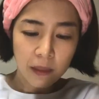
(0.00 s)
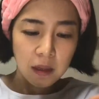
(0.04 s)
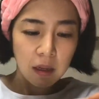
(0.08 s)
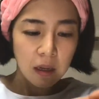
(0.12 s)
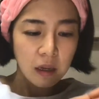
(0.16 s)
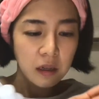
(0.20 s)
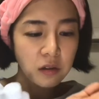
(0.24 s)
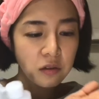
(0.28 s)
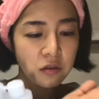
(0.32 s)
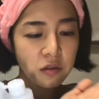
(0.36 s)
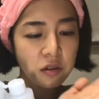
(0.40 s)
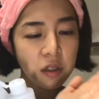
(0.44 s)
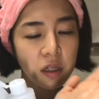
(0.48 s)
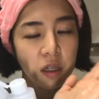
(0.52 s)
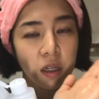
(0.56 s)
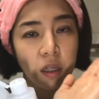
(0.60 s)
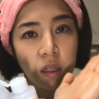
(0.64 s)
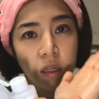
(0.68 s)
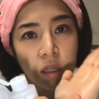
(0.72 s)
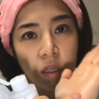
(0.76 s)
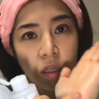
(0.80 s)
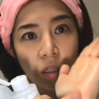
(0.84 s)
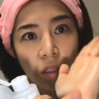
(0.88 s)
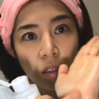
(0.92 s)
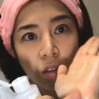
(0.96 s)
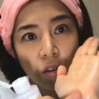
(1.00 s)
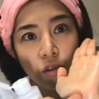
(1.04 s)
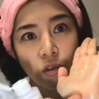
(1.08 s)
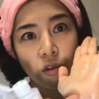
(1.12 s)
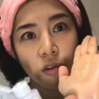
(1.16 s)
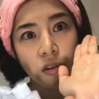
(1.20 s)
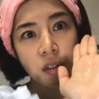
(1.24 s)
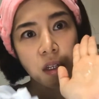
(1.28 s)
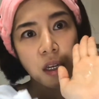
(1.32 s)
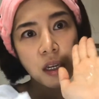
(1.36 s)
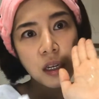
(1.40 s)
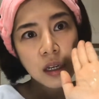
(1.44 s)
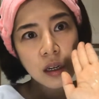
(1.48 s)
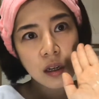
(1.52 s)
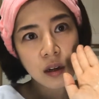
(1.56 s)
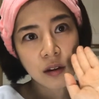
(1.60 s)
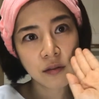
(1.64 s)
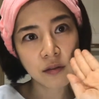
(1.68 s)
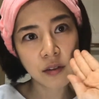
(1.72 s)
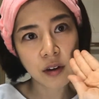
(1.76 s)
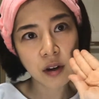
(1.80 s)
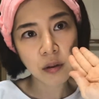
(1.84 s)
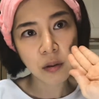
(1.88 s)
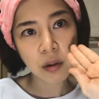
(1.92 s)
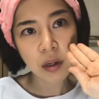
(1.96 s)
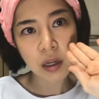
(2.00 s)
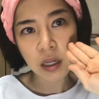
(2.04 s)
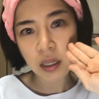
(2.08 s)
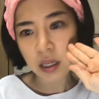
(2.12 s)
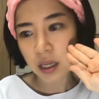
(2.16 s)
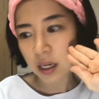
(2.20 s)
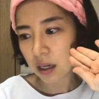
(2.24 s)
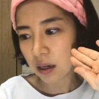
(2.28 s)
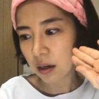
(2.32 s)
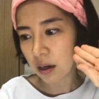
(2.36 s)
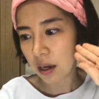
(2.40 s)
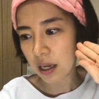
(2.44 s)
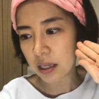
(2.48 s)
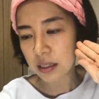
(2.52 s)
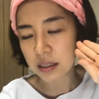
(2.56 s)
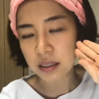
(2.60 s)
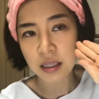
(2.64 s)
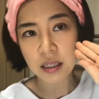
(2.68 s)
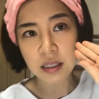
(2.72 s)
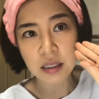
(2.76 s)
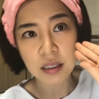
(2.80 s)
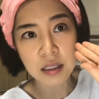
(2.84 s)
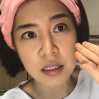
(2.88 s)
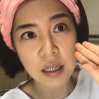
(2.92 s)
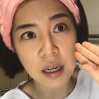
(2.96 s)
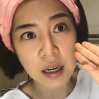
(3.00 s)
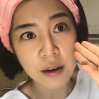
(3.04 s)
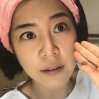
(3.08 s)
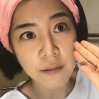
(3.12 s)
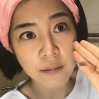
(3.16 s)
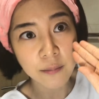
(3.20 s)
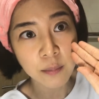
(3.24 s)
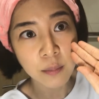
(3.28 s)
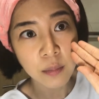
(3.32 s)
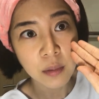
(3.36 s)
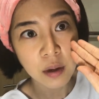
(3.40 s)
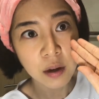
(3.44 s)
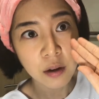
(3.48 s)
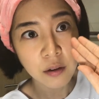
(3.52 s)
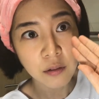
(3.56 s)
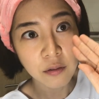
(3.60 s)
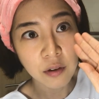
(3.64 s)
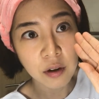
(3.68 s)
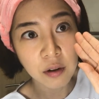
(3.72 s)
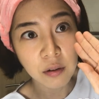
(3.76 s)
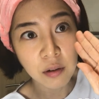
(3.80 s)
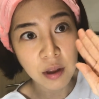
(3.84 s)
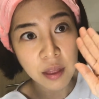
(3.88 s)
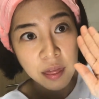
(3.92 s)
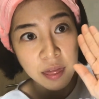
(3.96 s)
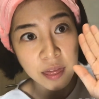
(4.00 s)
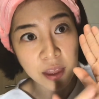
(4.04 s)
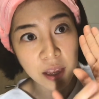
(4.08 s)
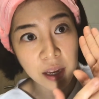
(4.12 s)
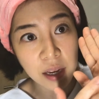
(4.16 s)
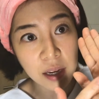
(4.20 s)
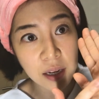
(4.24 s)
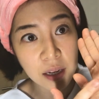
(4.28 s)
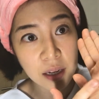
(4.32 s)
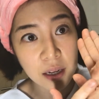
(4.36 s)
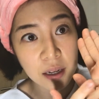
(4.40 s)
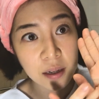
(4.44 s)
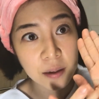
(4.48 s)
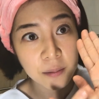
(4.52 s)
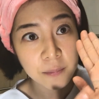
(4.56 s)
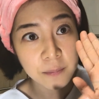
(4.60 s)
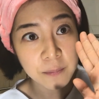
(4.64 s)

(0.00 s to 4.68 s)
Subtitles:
Can you see? It's just like a very like an essence type, very thick.